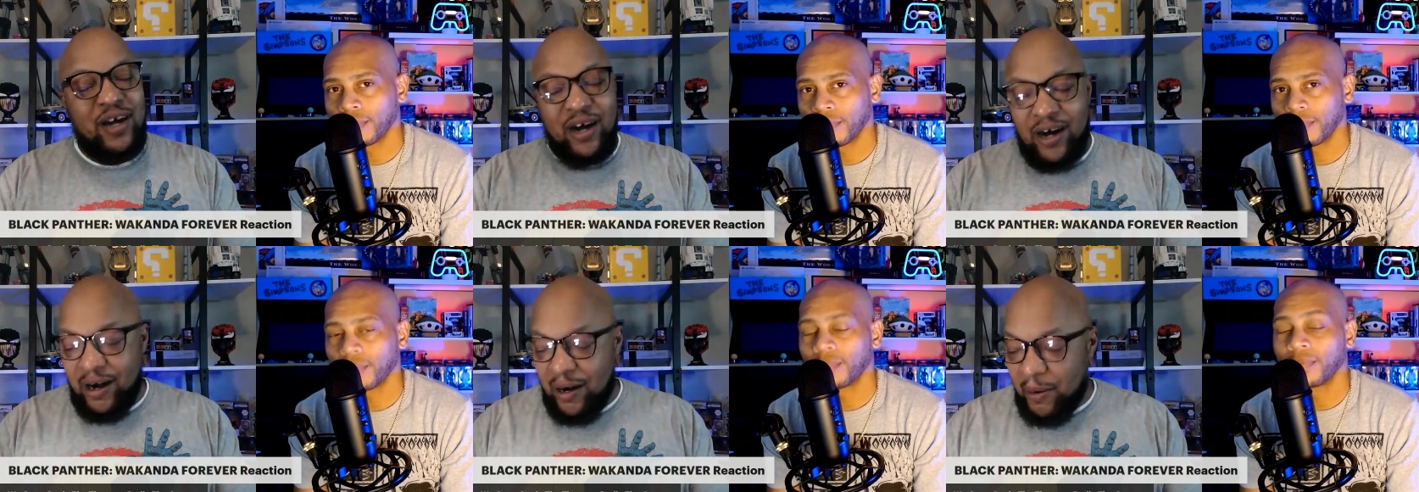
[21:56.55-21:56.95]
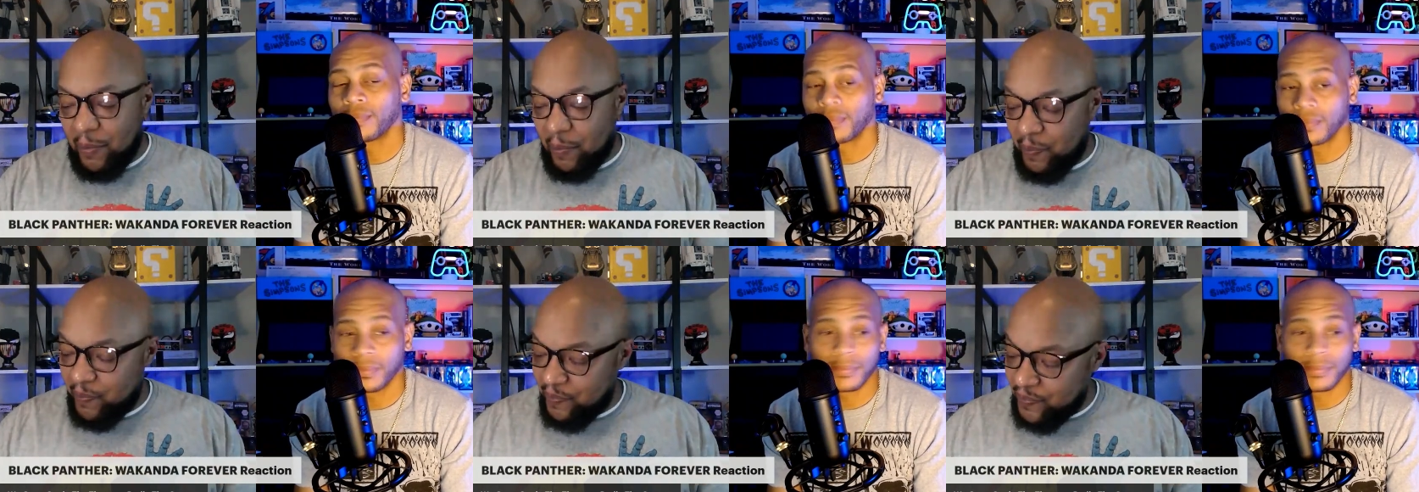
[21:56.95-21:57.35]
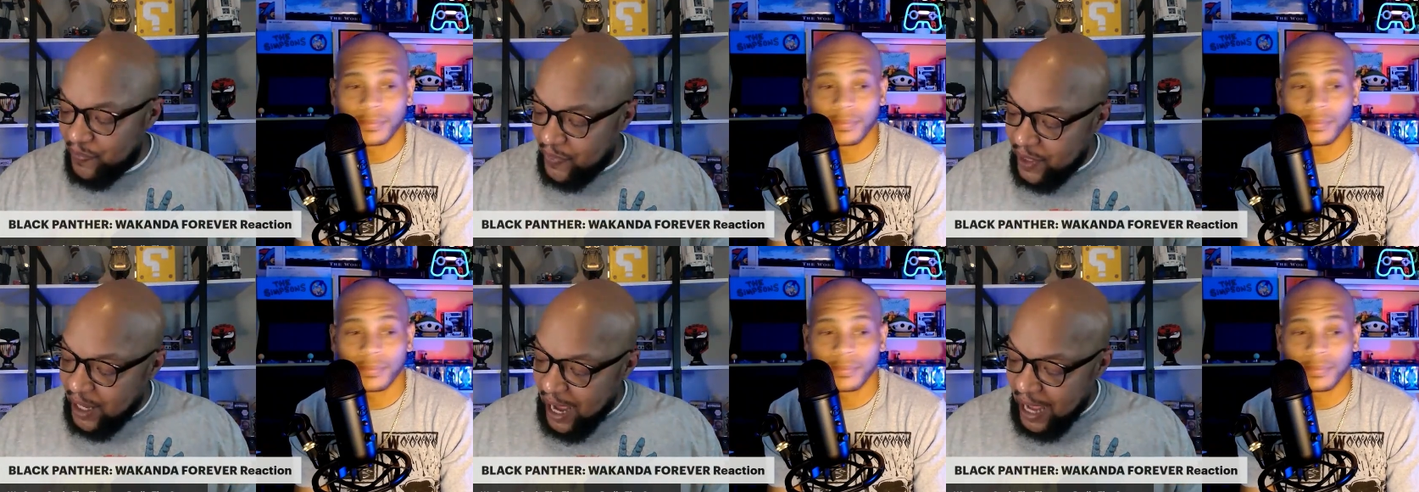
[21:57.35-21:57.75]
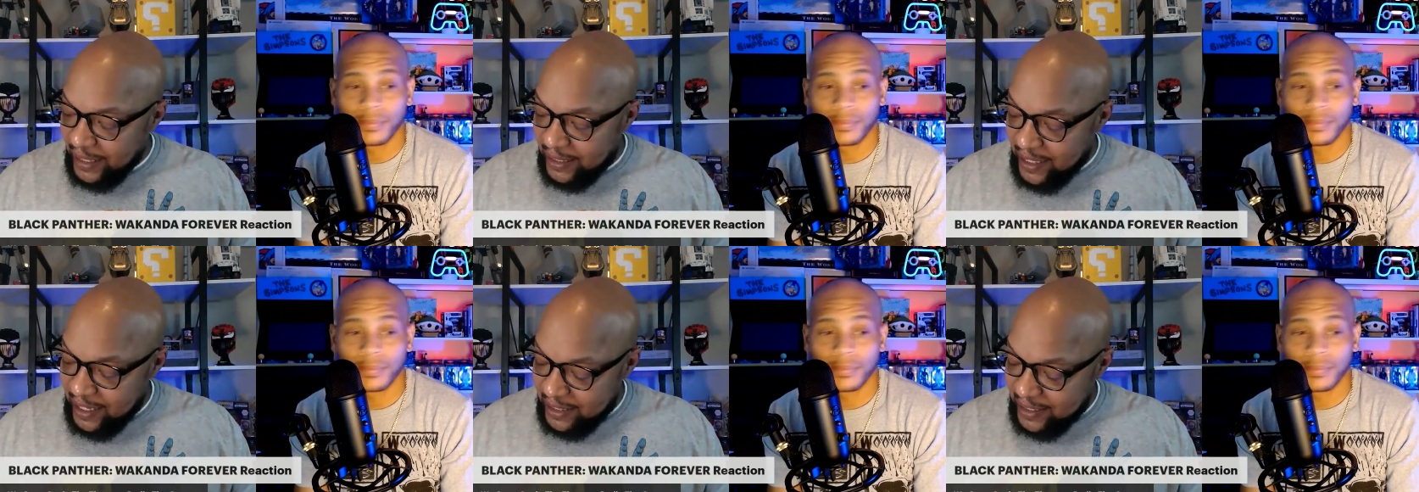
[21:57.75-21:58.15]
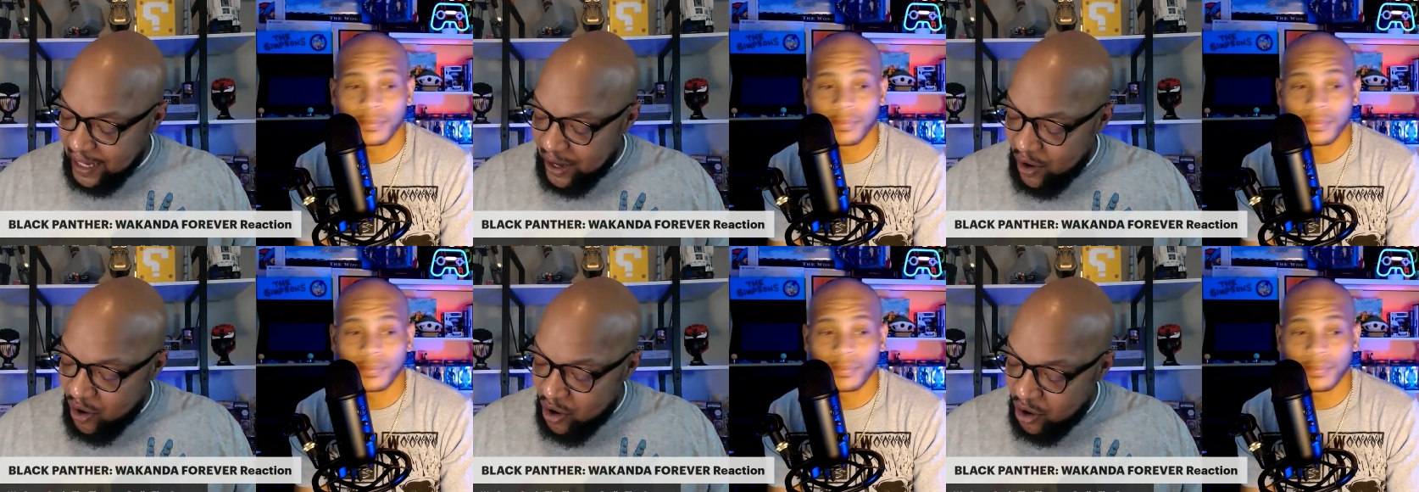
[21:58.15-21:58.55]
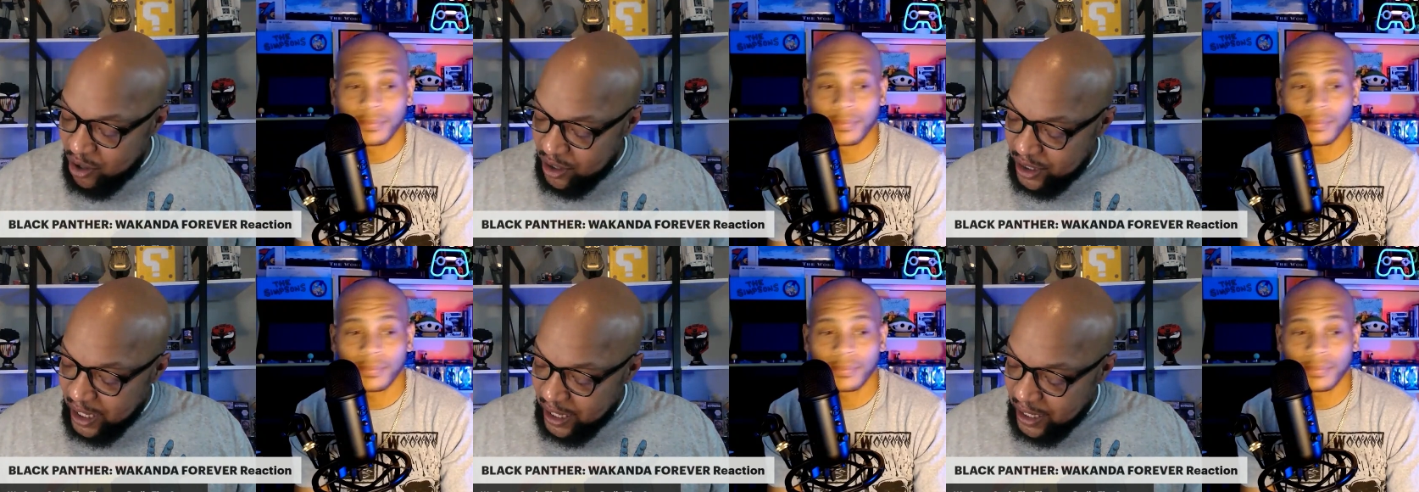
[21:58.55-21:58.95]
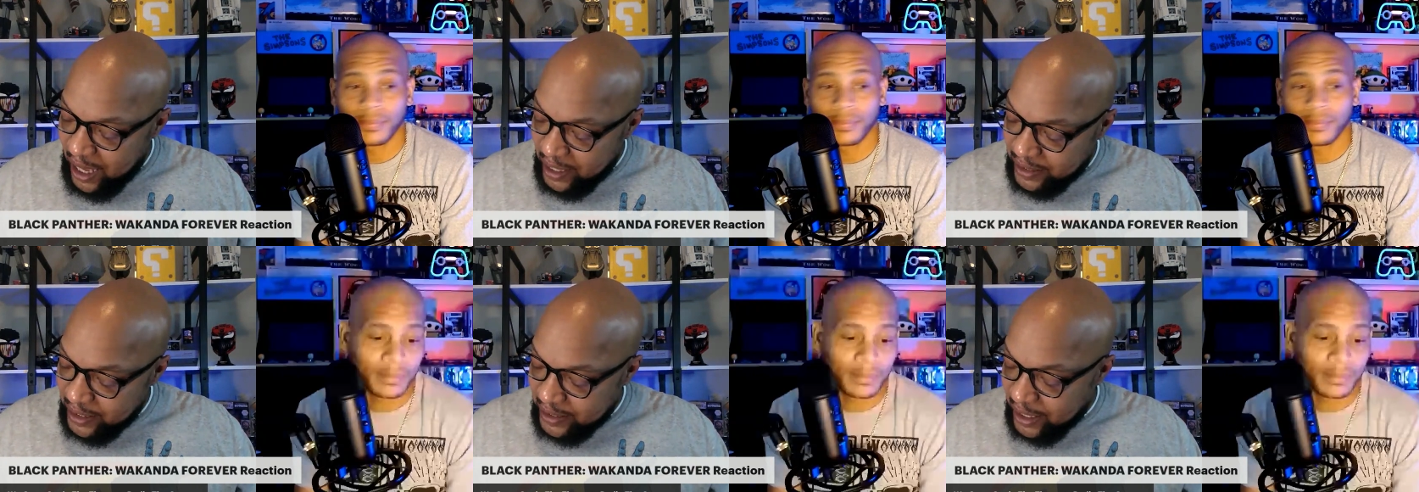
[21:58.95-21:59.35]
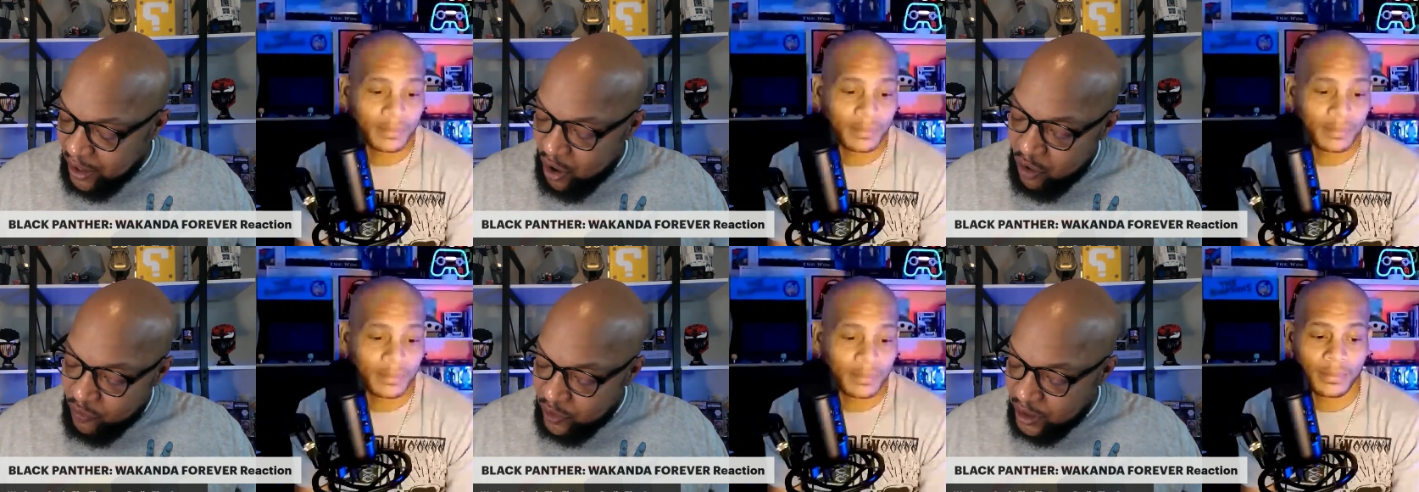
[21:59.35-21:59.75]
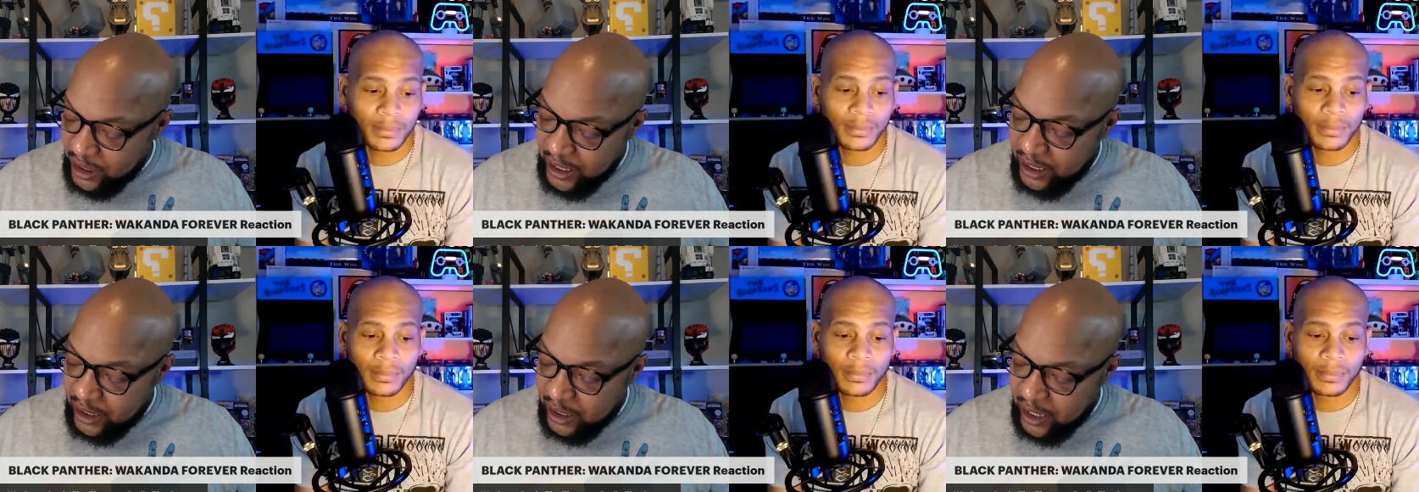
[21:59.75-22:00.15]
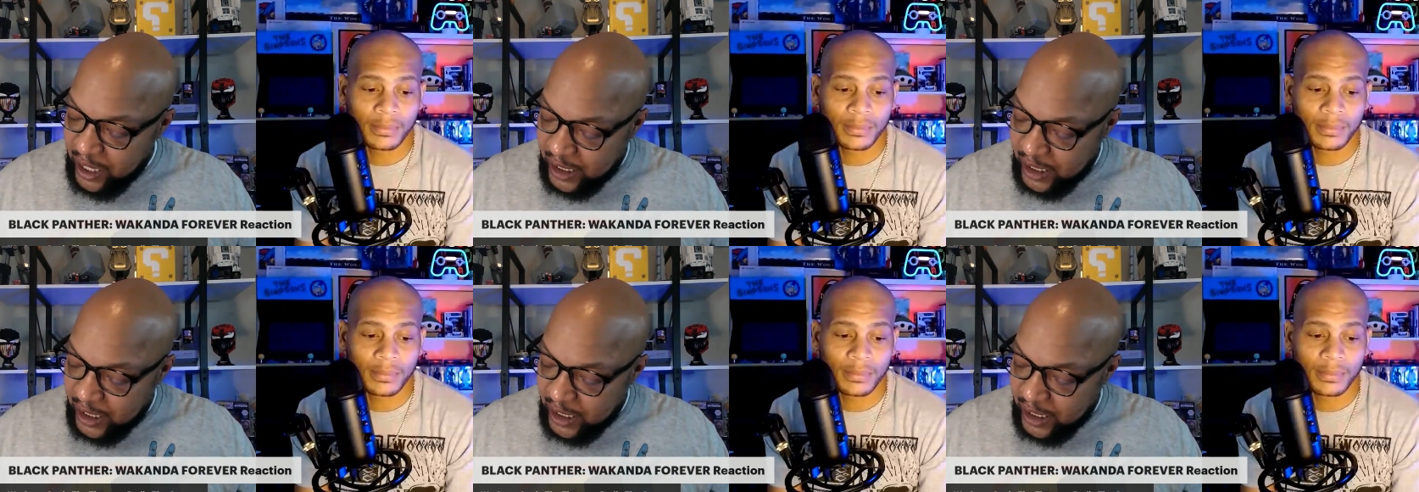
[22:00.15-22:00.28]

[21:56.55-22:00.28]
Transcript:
Speaker 1: Um, I think they're gonna they I think they're gonna really